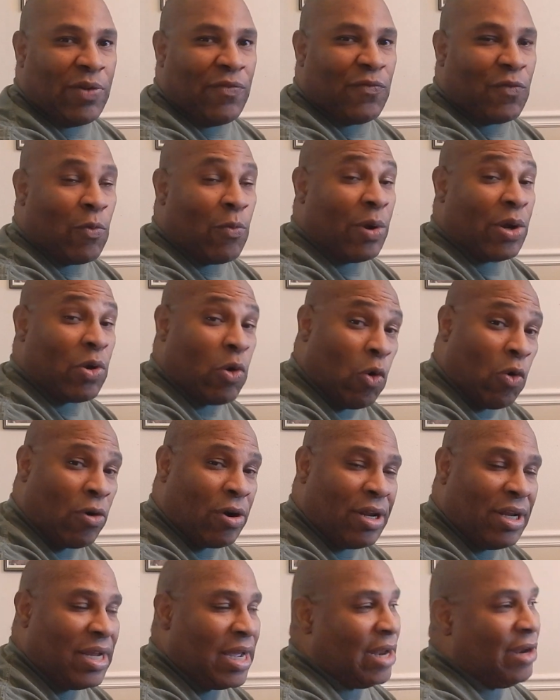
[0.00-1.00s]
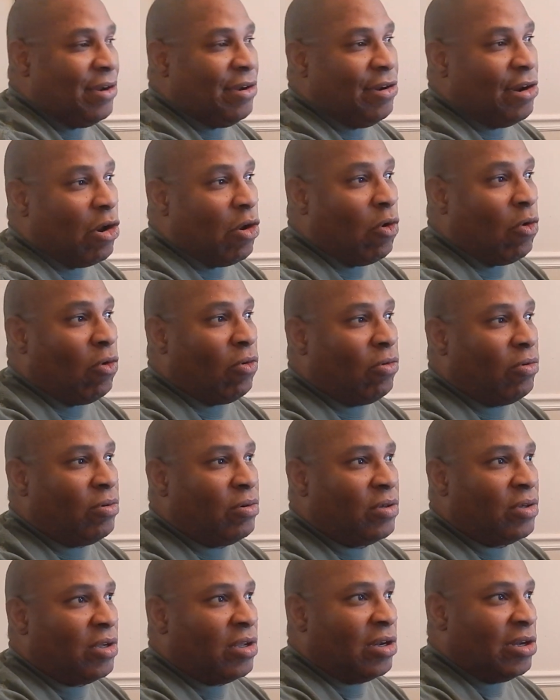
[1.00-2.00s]
for recording and no
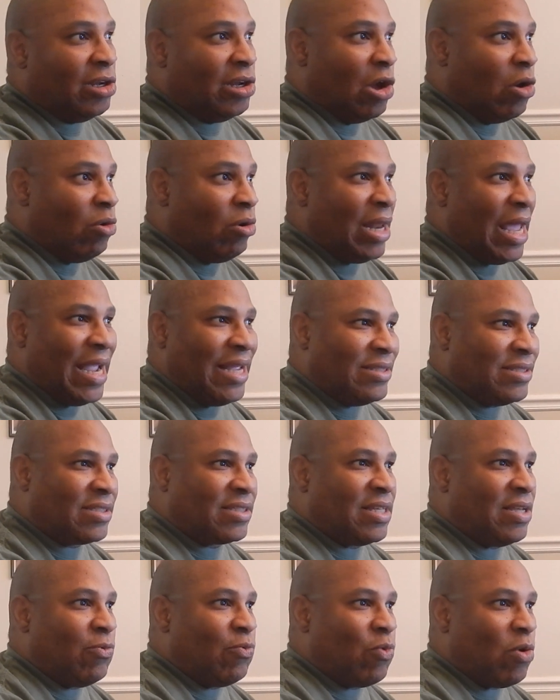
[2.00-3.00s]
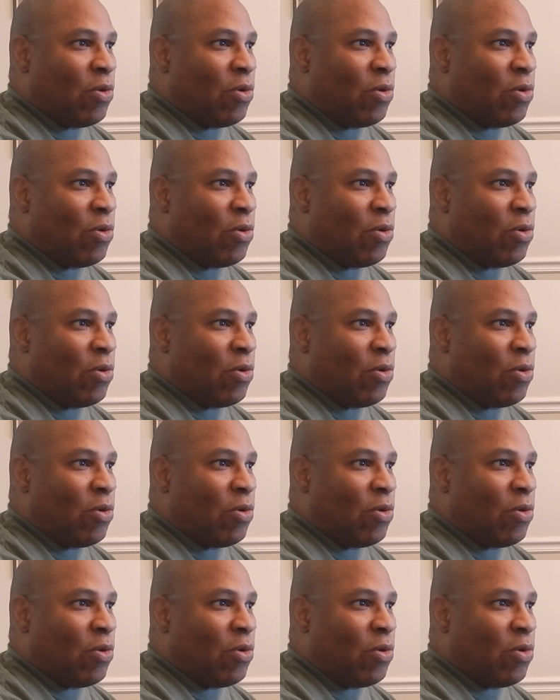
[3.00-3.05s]
low latency